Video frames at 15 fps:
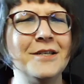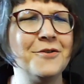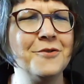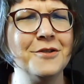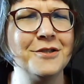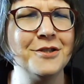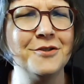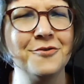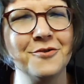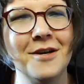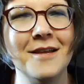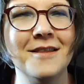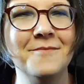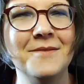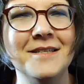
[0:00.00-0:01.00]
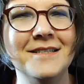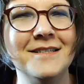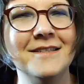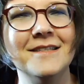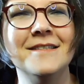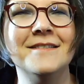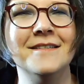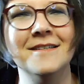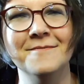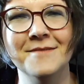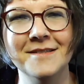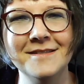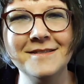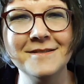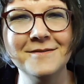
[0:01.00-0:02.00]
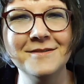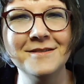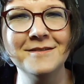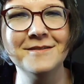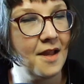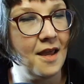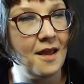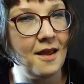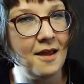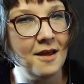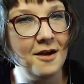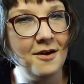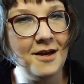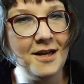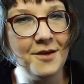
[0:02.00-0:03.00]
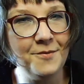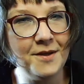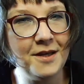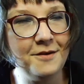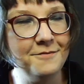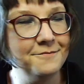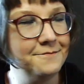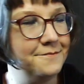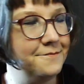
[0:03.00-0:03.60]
in order to draw them into the cinemas. All right, here we go.